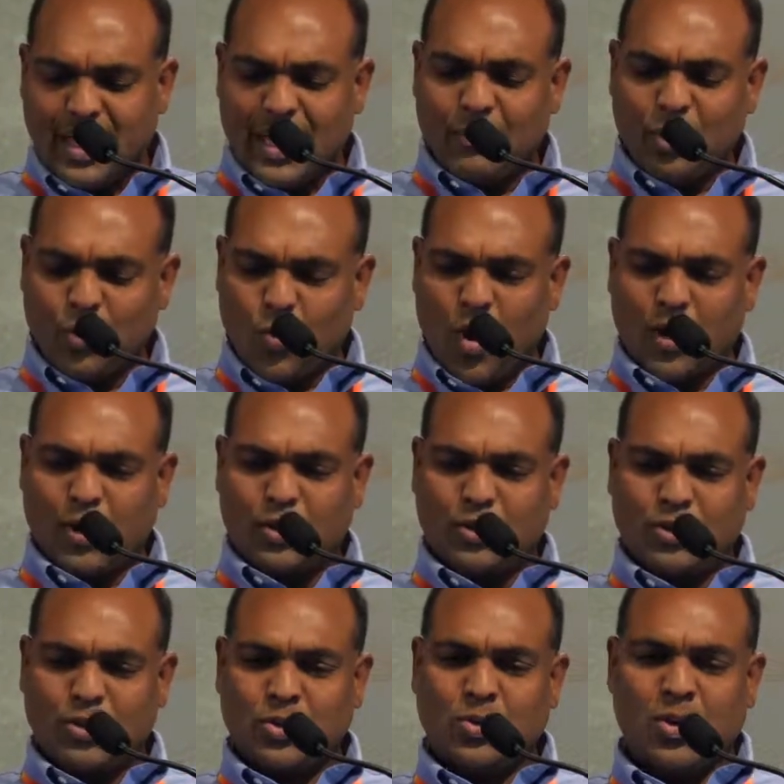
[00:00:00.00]
I'm going to walk you
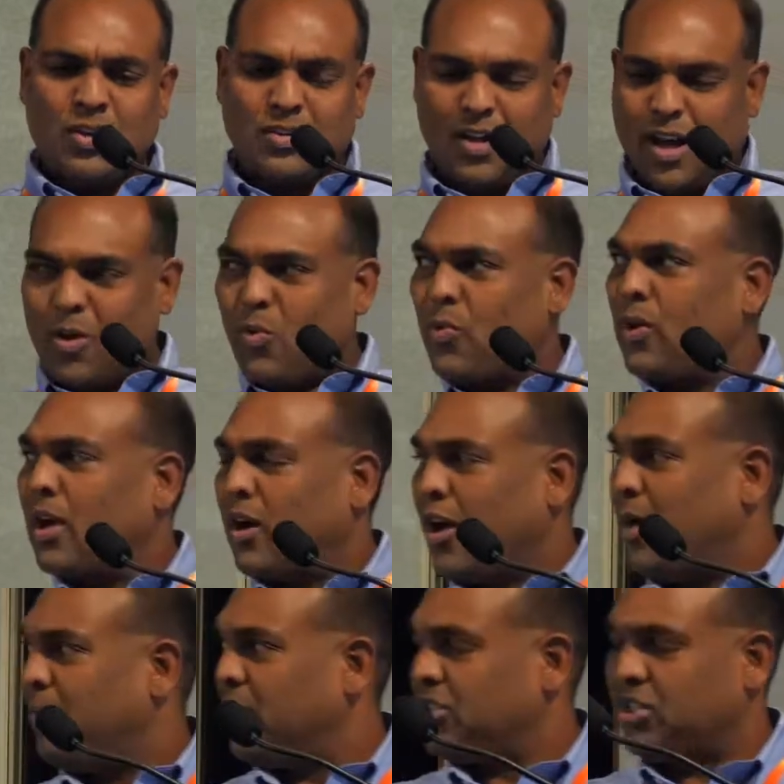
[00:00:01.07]
through how we
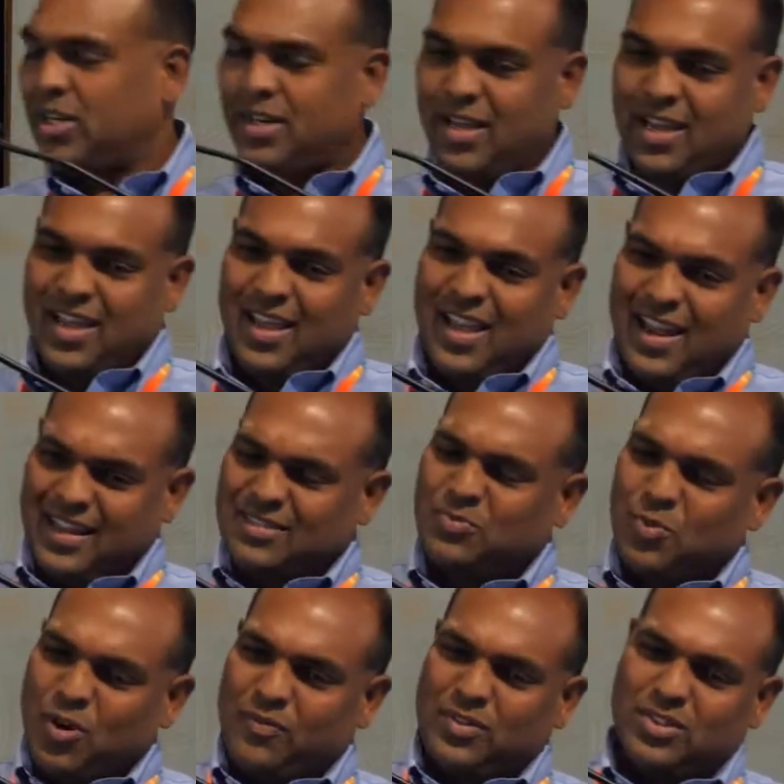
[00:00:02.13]
accomplished it, and it's
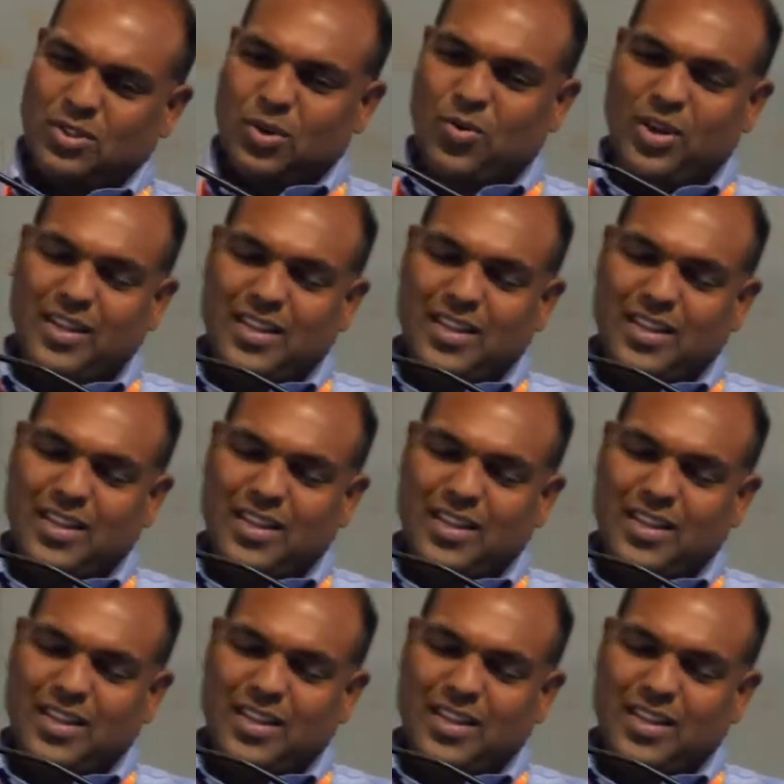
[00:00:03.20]
more of a story